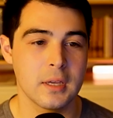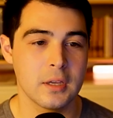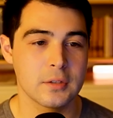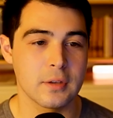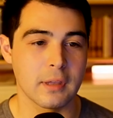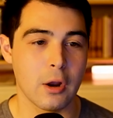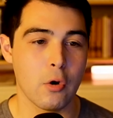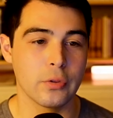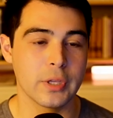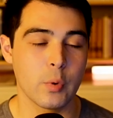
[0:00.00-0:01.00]
so that
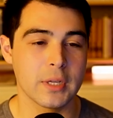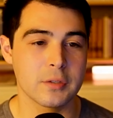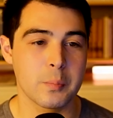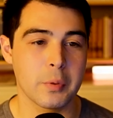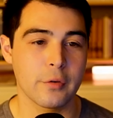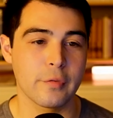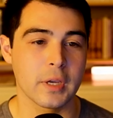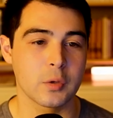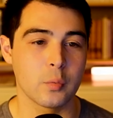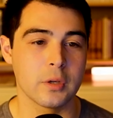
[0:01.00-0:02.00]
only what is
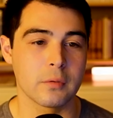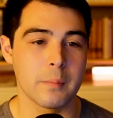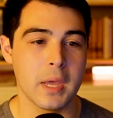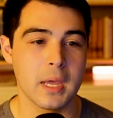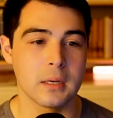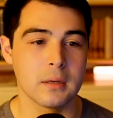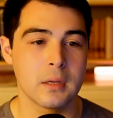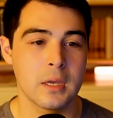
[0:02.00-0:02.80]
perfect will remain.